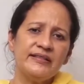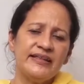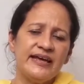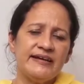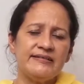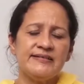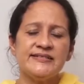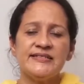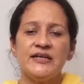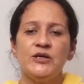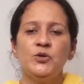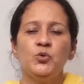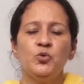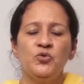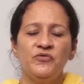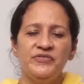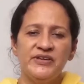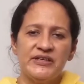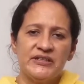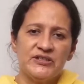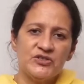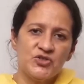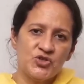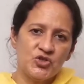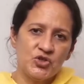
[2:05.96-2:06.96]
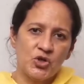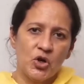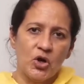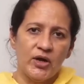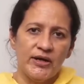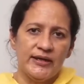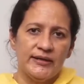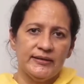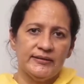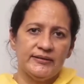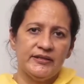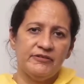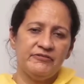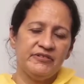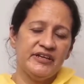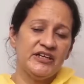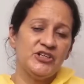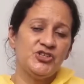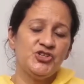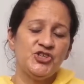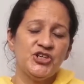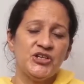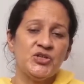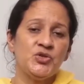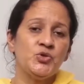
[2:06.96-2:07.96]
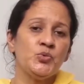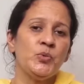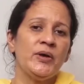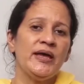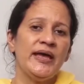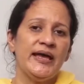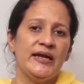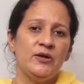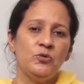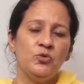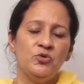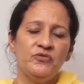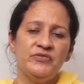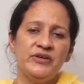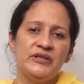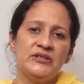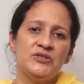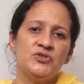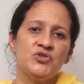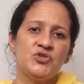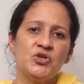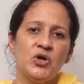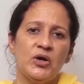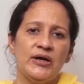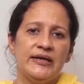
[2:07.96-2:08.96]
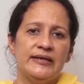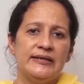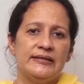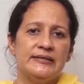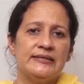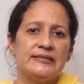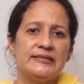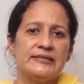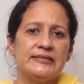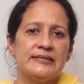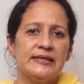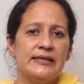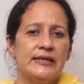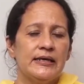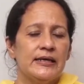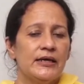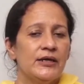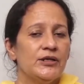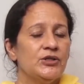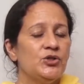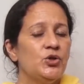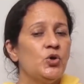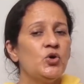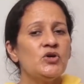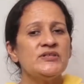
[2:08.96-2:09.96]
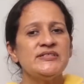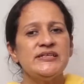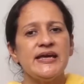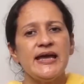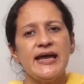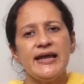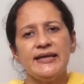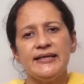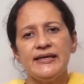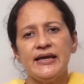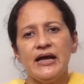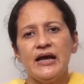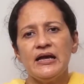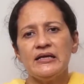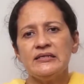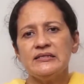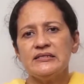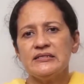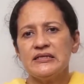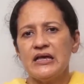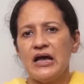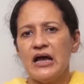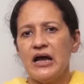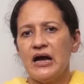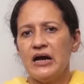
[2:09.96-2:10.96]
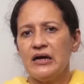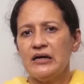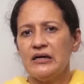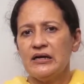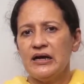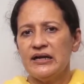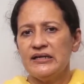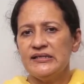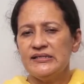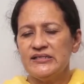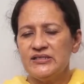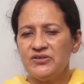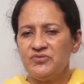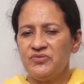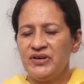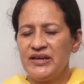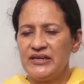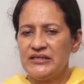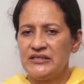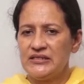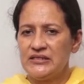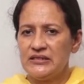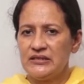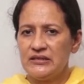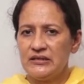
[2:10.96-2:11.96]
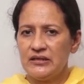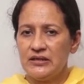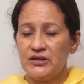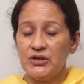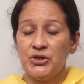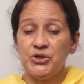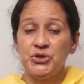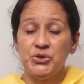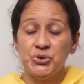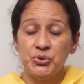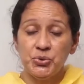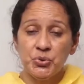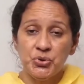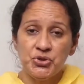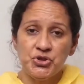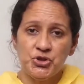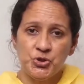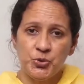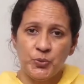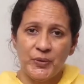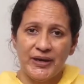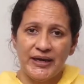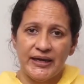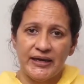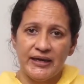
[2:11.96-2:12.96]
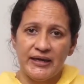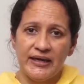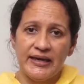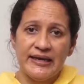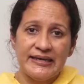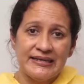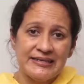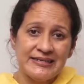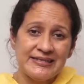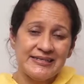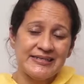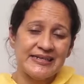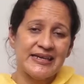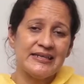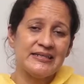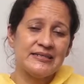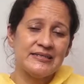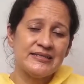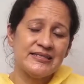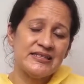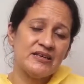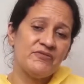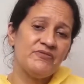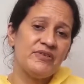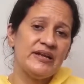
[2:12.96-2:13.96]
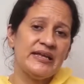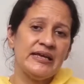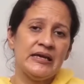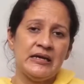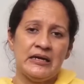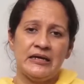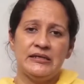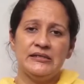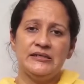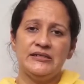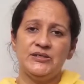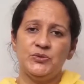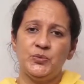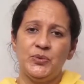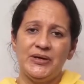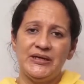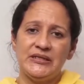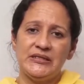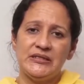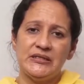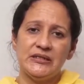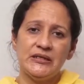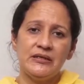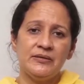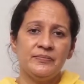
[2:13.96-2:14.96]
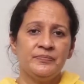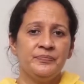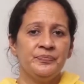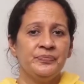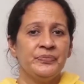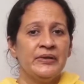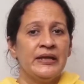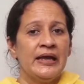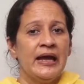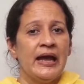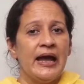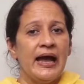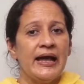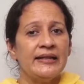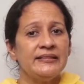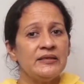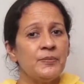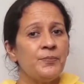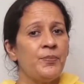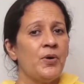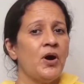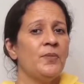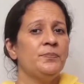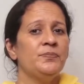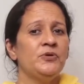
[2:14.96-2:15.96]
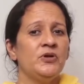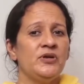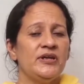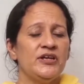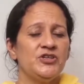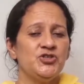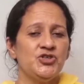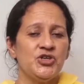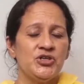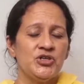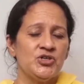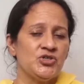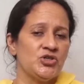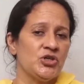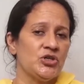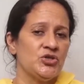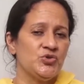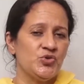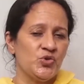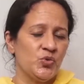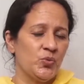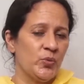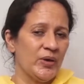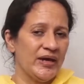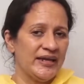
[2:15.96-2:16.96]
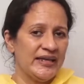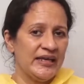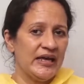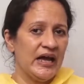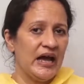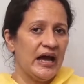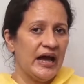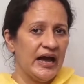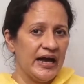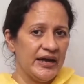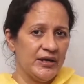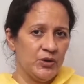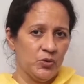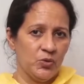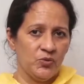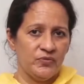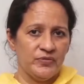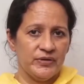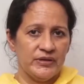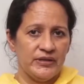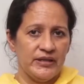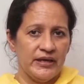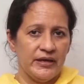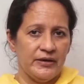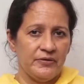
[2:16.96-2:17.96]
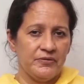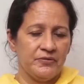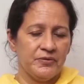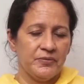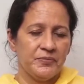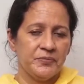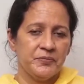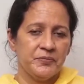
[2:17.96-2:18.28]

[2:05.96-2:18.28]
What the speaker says: there is alluvial soil, the regions where alluvial soil is, those areas are cultivated in a huge way, intensively cultivated, and the population is also very high over there.